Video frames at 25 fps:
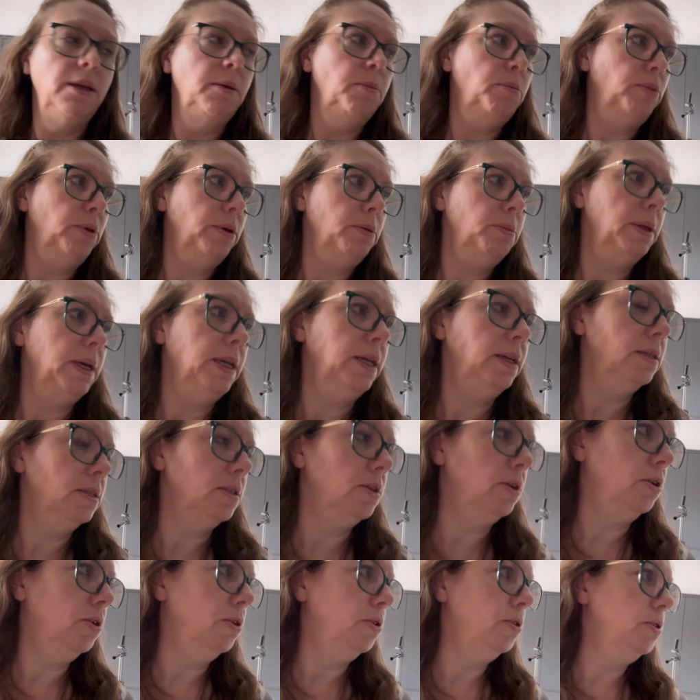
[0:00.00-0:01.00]
Bread maker's
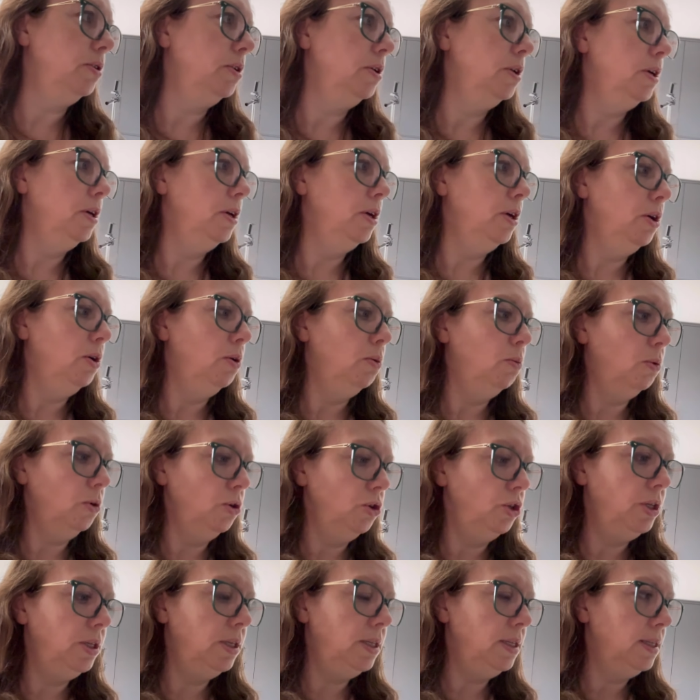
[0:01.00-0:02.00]
on,
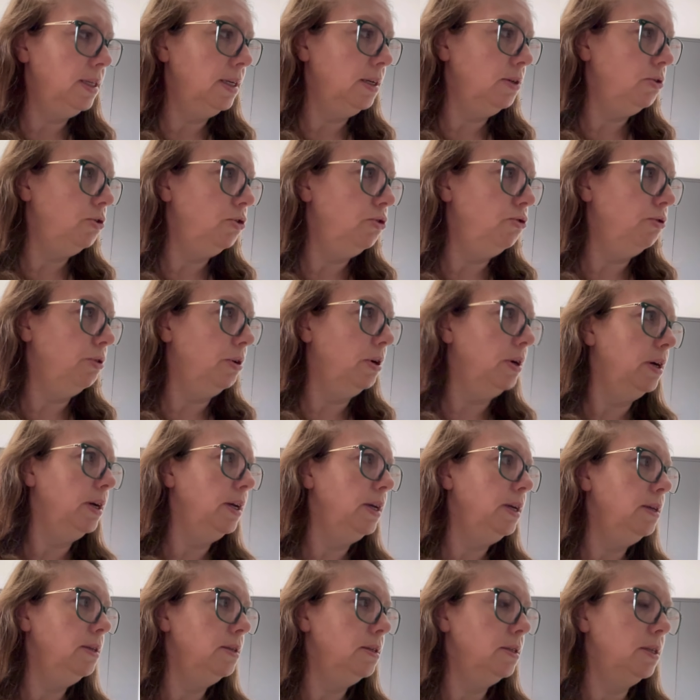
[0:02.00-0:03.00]
washing is out to
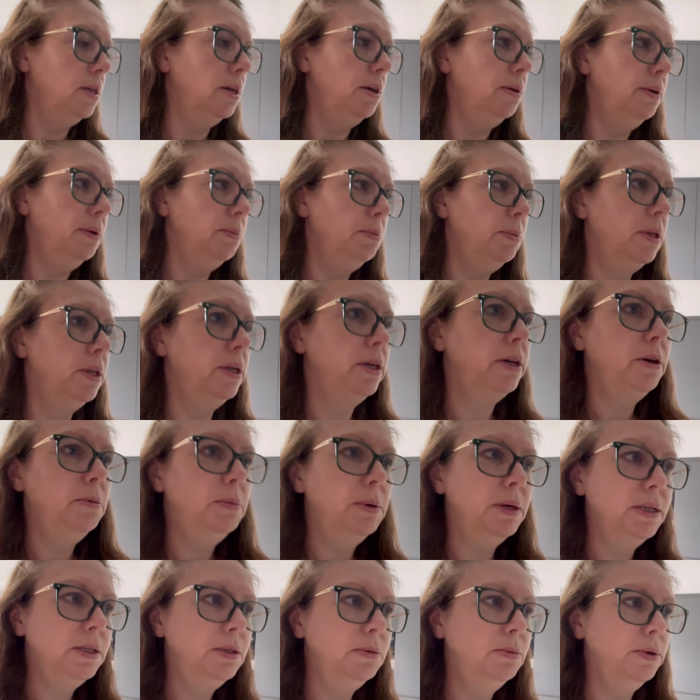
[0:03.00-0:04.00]
dry, so I'm going to go
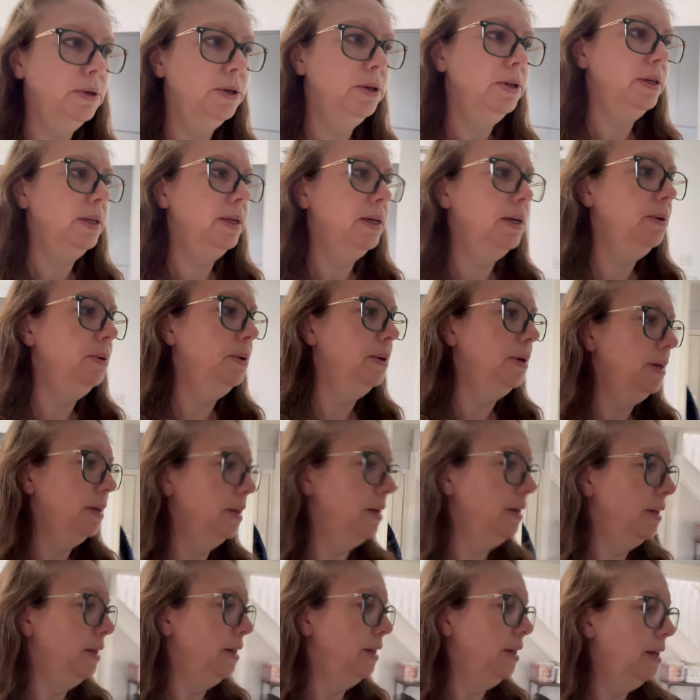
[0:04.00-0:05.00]
back to work now.
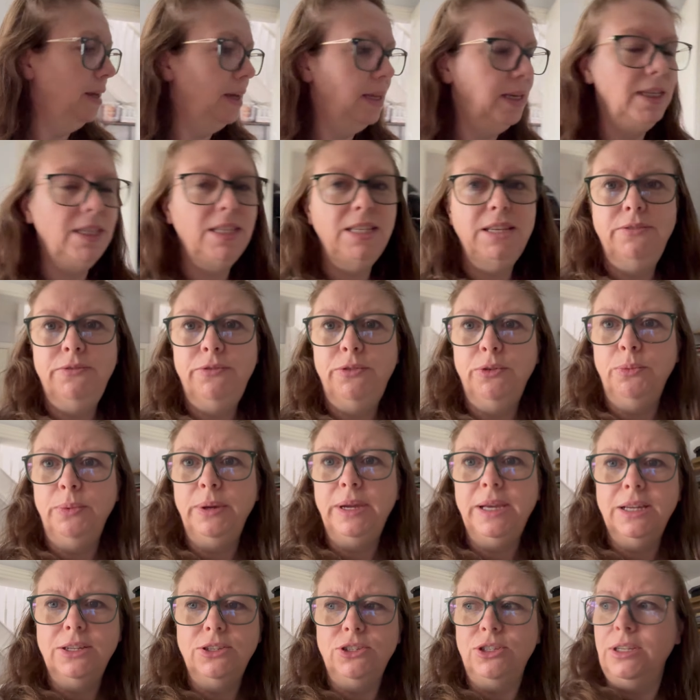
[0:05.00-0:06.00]
I've been sitting for a
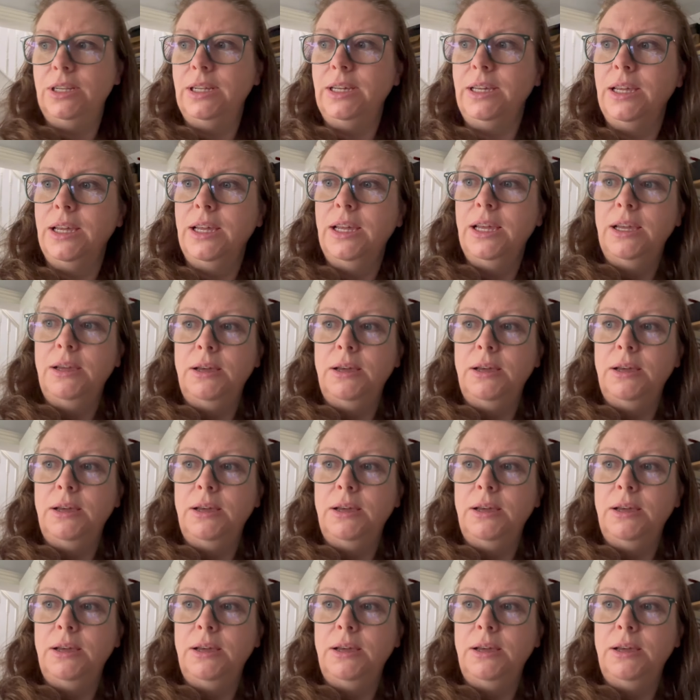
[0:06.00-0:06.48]
wee, actually.